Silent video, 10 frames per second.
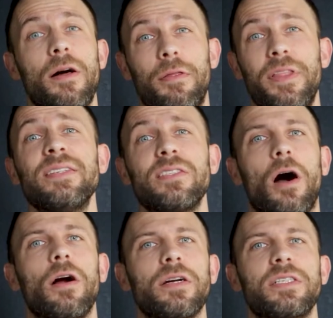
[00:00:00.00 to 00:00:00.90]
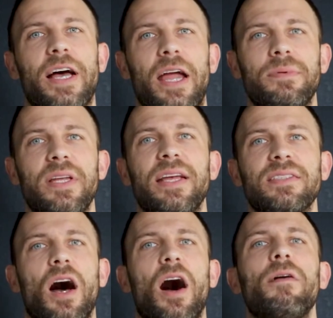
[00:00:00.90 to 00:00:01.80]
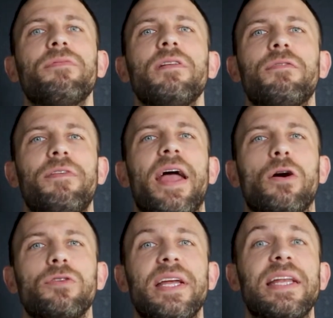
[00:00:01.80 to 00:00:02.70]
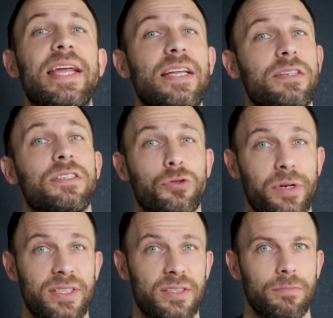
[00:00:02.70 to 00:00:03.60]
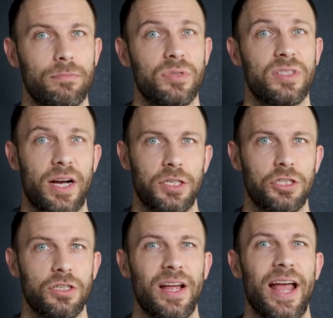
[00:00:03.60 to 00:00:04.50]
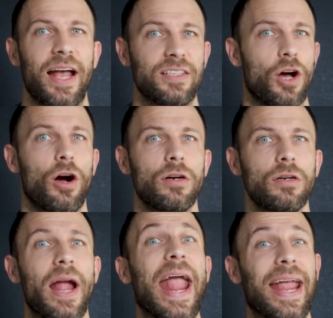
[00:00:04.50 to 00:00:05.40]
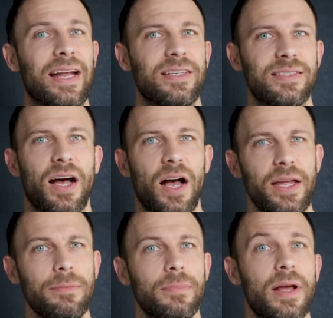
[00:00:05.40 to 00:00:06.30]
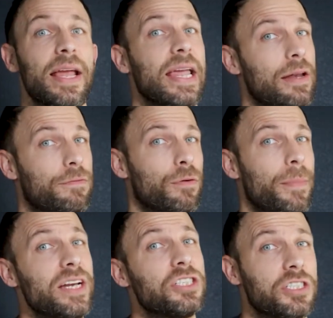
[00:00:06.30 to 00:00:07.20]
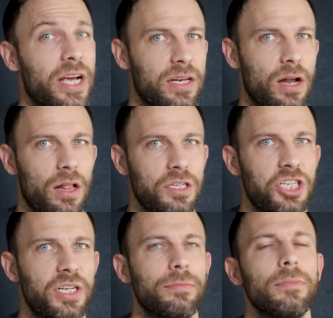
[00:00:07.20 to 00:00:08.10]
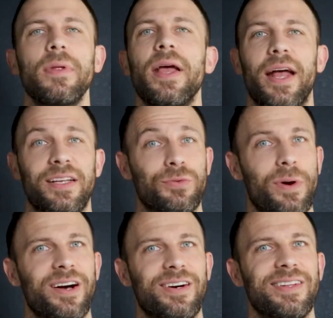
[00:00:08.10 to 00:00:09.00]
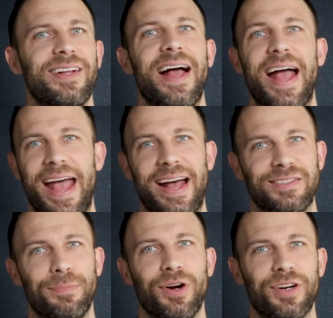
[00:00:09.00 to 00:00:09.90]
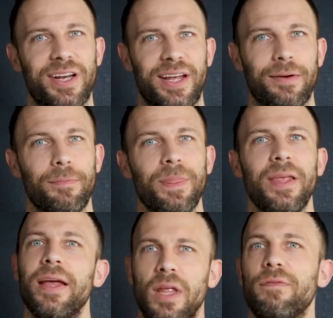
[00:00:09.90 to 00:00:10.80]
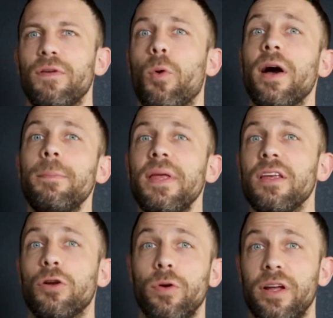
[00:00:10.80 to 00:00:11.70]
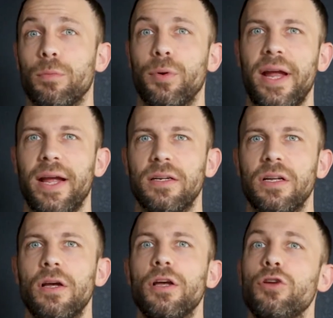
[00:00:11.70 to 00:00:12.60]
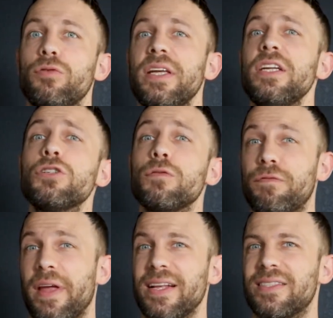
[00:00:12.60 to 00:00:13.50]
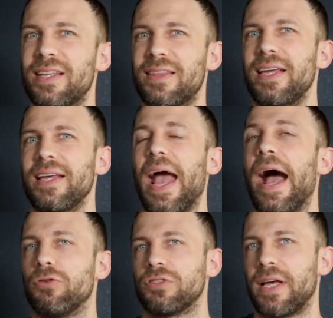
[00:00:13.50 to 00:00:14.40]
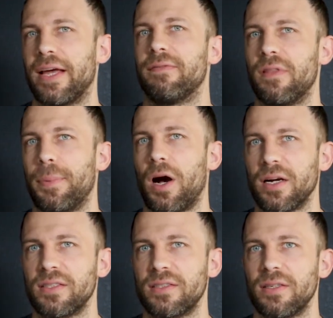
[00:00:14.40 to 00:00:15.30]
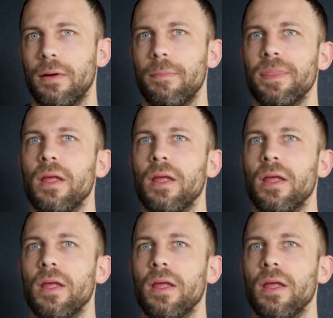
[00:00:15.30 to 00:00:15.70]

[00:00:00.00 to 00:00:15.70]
This archetype is often found in industries such as art and design, information technology, as well as marketing. If you want to be the creator brand, you need your fans to think outside of the box.